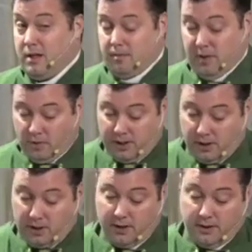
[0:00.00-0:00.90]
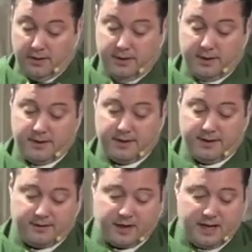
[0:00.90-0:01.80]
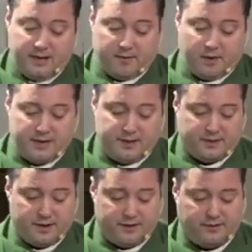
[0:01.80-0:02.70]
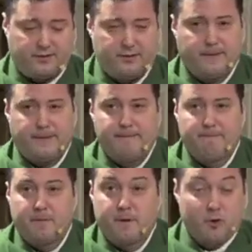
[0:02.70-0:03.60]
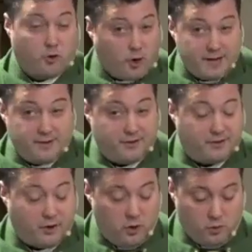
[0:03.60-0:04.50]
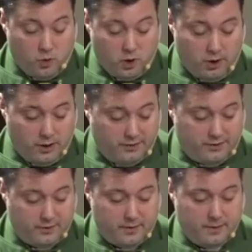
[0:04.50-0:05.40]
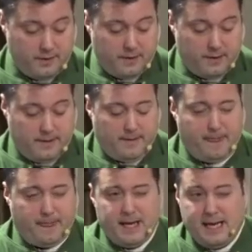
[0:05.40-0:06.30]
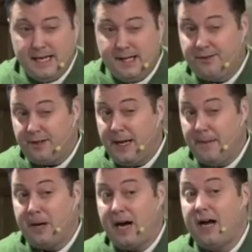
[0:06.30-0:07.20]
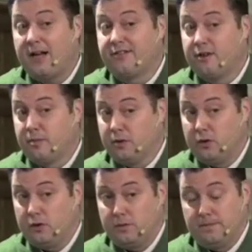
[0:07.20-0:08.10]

But we learn that this kind of righteousness, through Christ's own words, is impossible